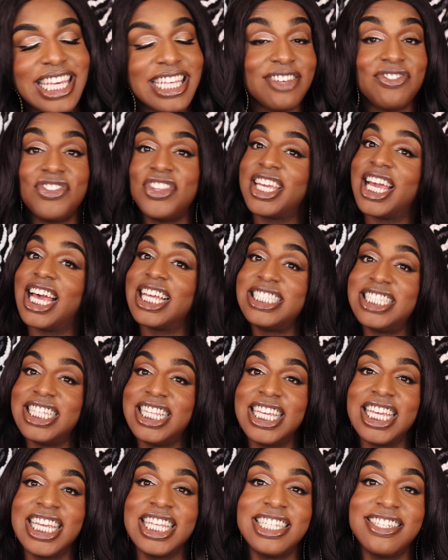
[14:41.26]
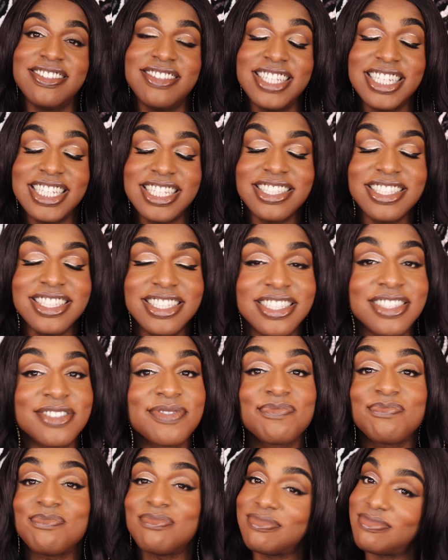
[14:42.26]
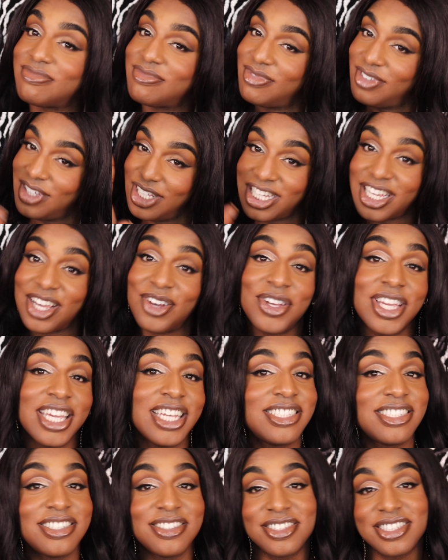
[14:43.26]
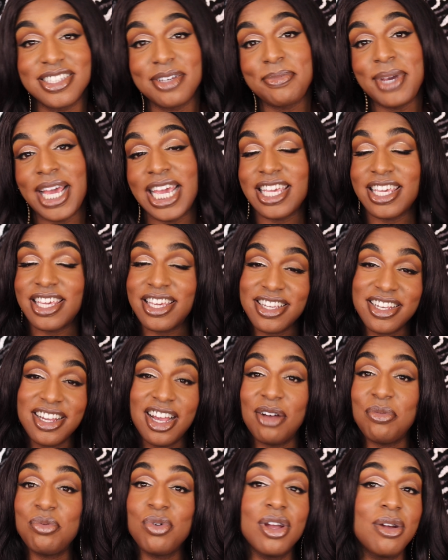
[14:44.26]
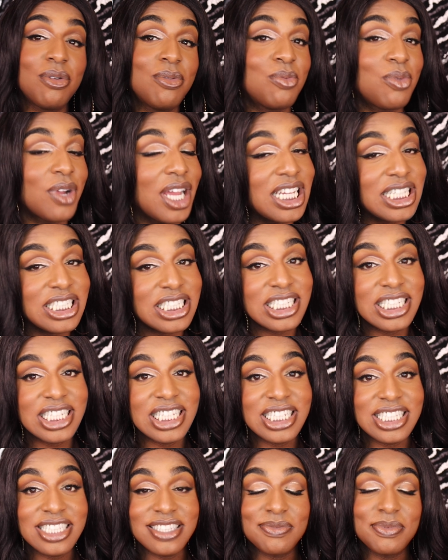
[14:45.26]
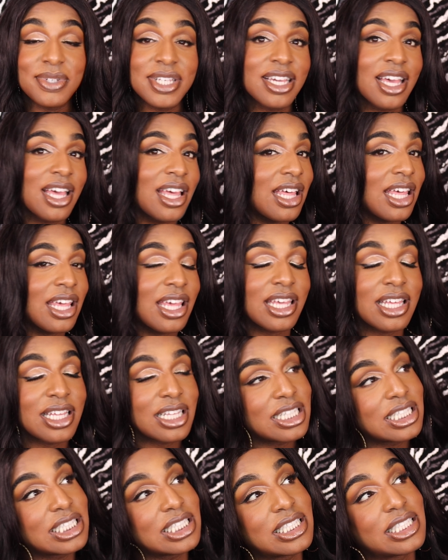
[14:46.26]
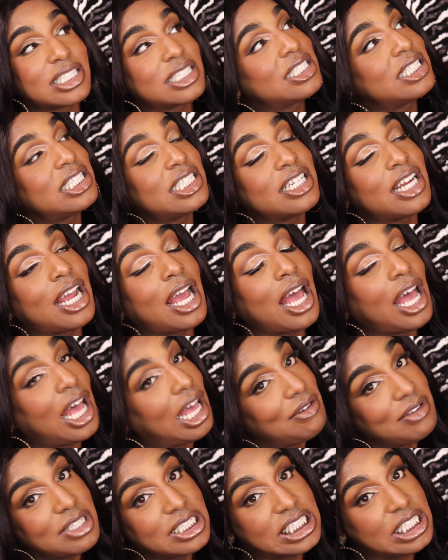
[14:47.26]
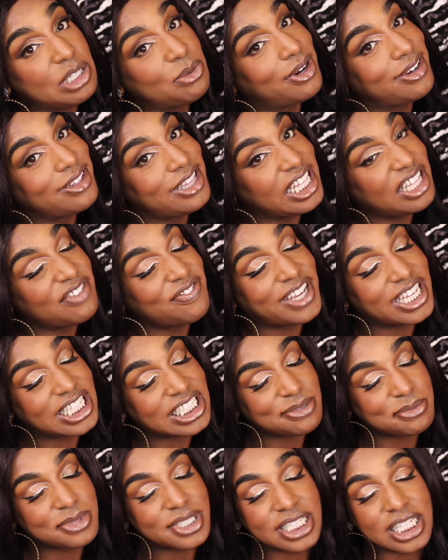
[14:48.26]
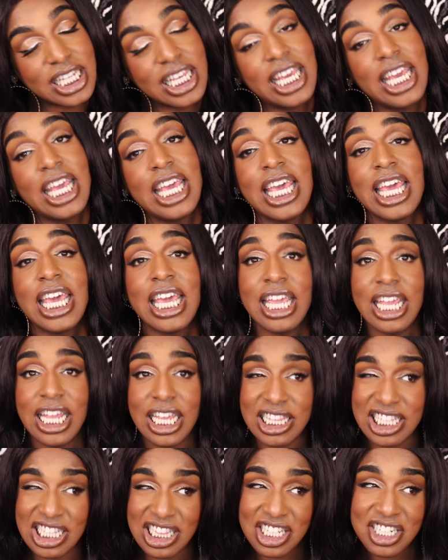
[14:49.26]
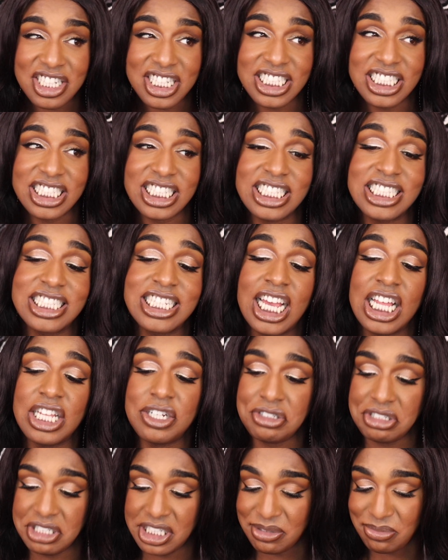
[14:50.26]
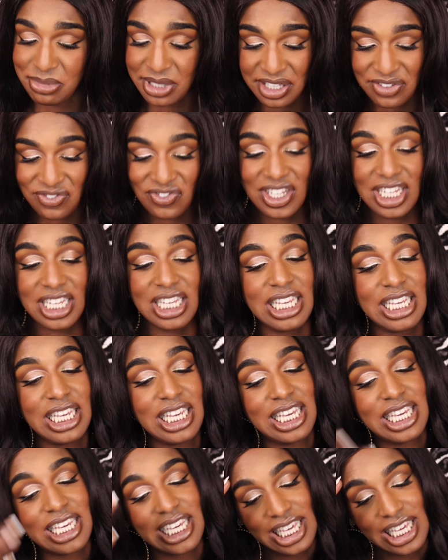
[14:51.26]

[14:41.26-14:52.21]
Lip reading: If you got to the end of this, go get you some MyKitCo Pro brushes because they're obviously worth the investment and the $36 shipping fee.